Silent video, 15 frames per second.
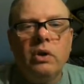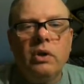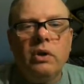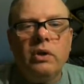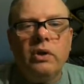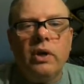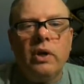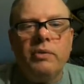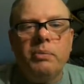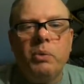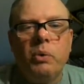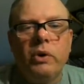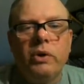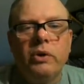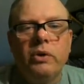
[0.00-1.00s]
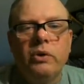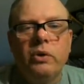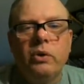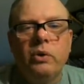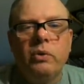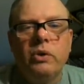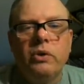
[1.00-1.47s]
times
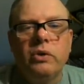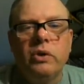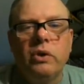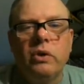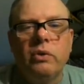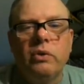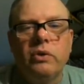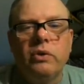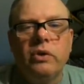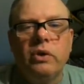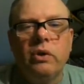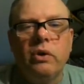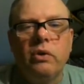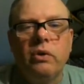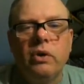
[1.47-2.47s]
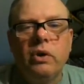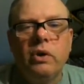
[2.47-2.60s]
0.200.